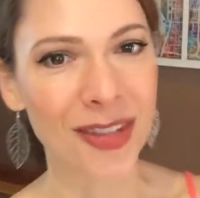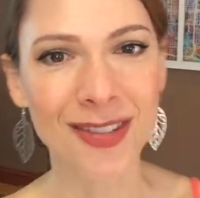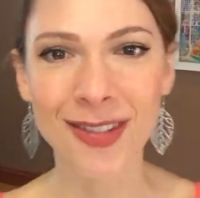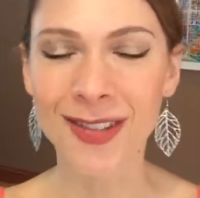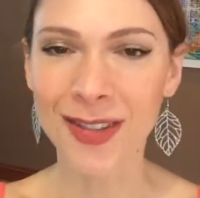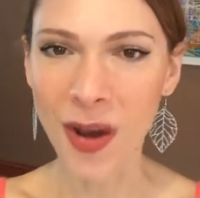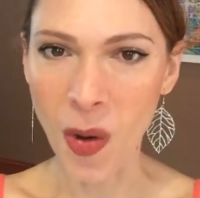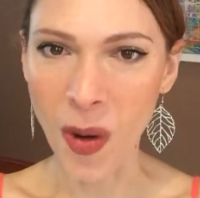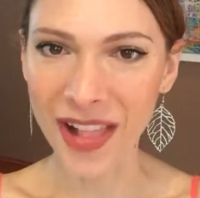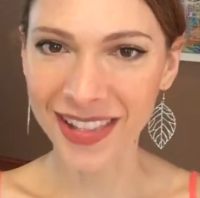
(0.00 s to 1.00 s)

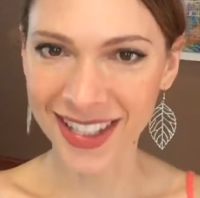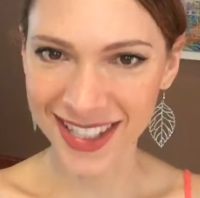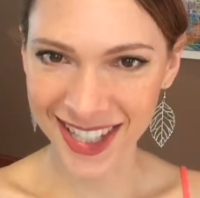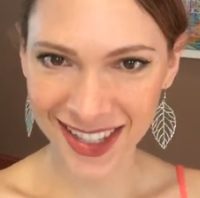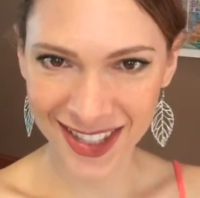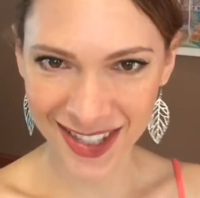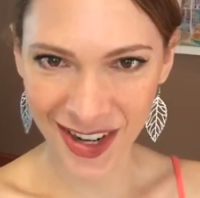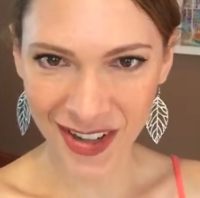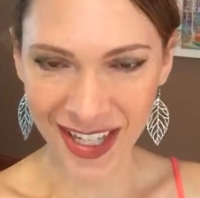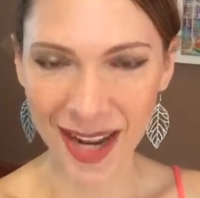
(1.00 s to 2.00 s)
So let's get
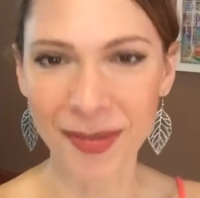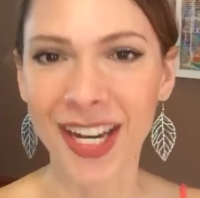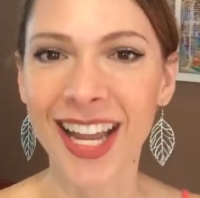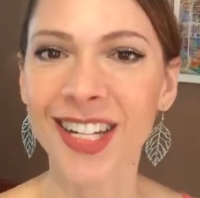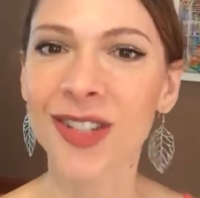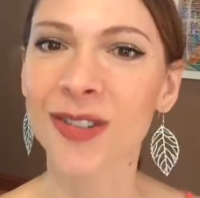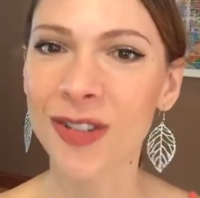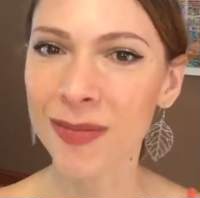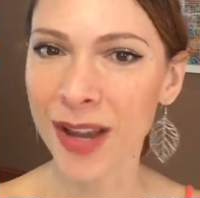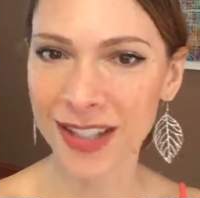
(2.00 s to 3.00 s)
started. I'm going to
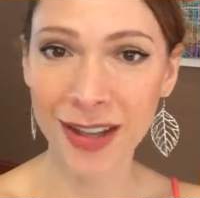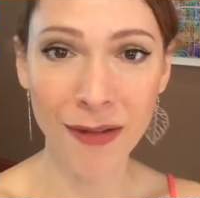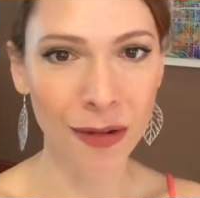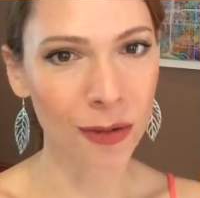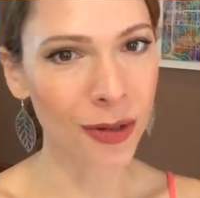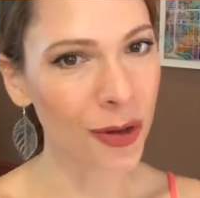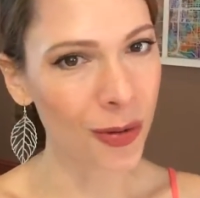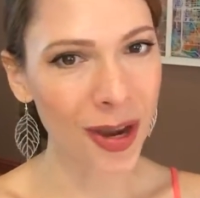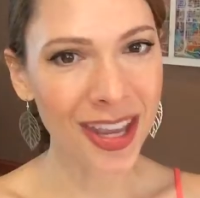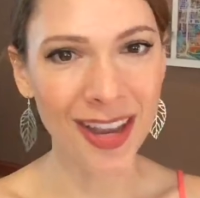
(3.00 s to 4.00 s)
introduce myself real
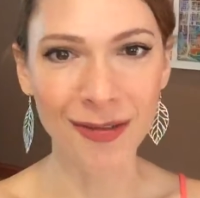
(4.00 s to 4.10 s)
quick.